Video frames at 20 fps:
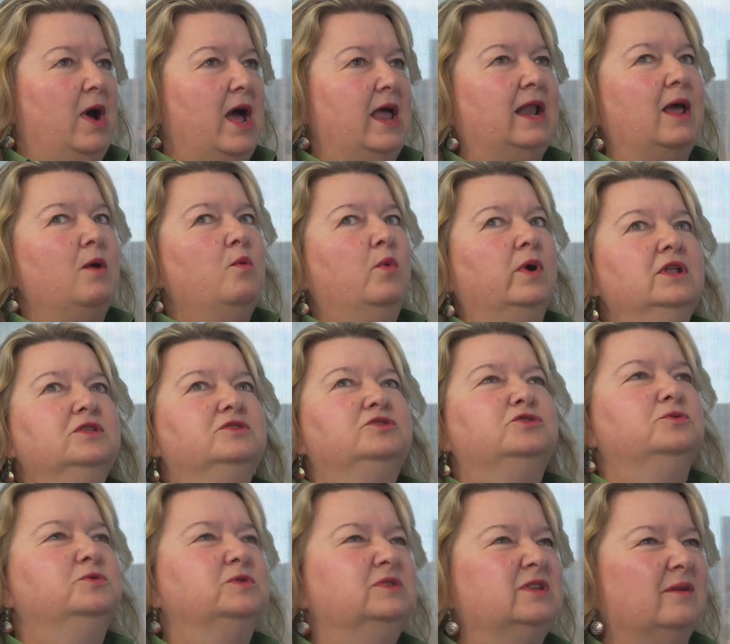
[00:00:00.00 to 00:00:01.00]
And I want to
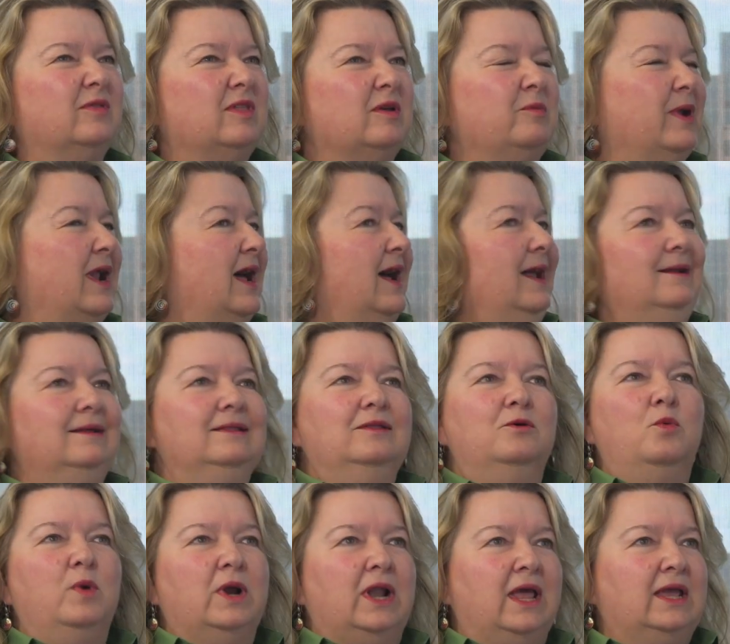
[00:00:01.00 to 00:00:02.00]
do something, but I don't
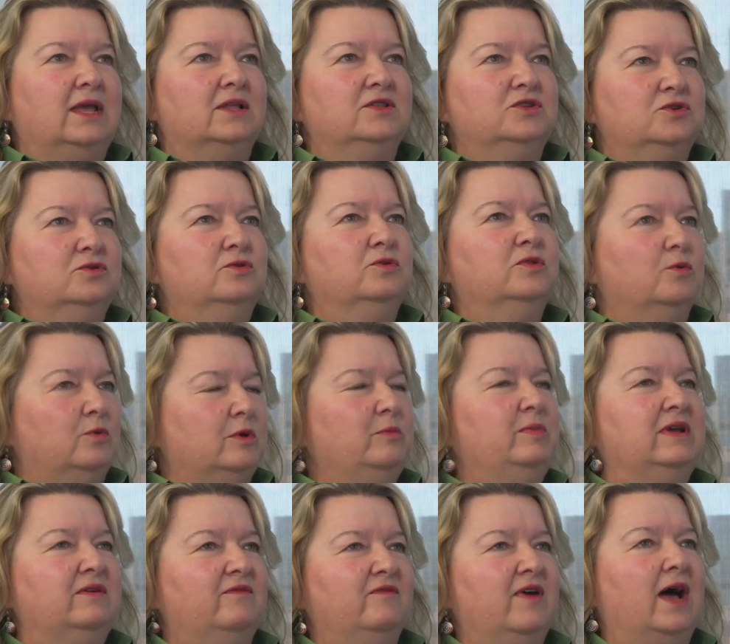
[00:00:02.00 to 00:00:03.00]
know what I can do that would
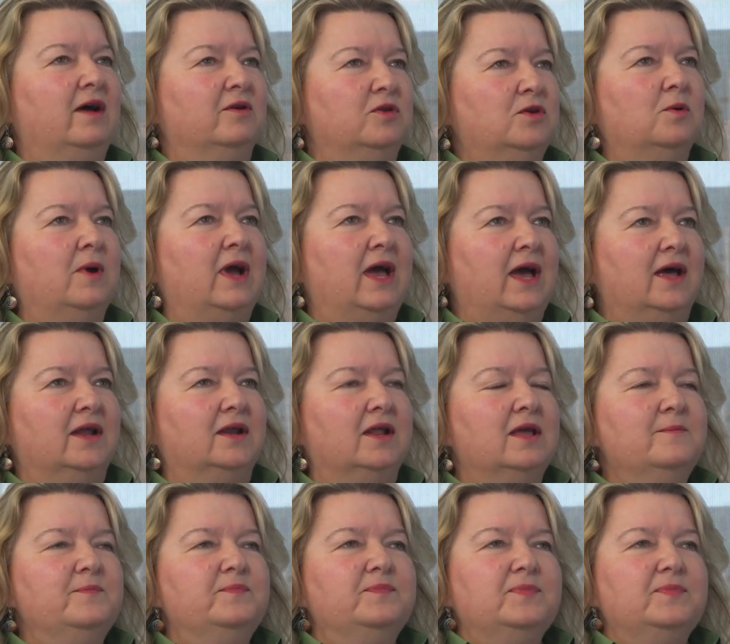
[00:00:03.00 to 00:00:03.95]
be a value add.